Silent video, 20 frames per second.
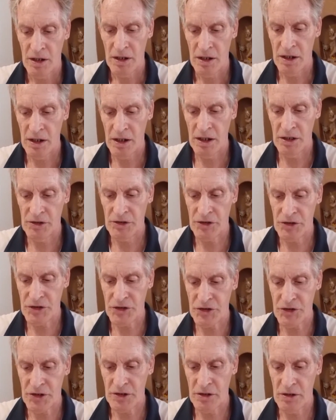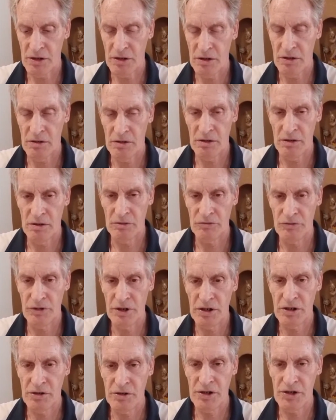It's
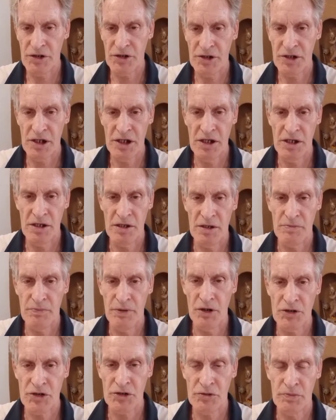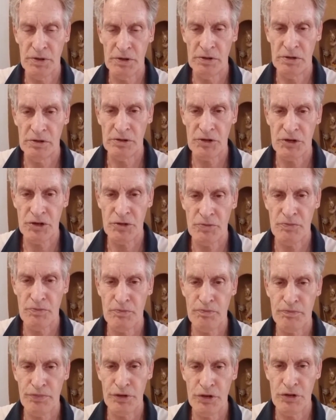rigorously possible to
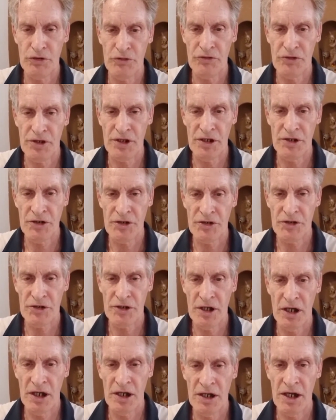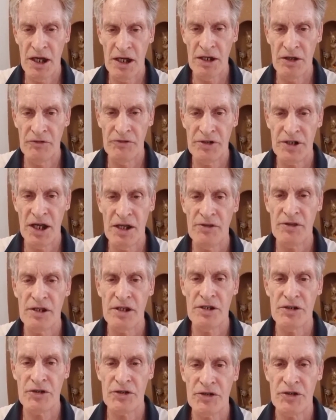prove this, and I have done
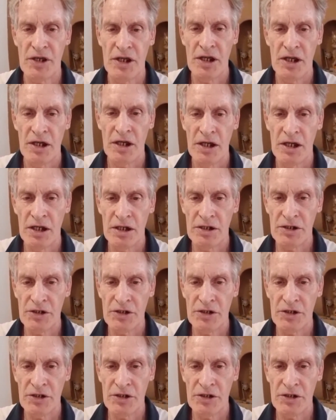this in a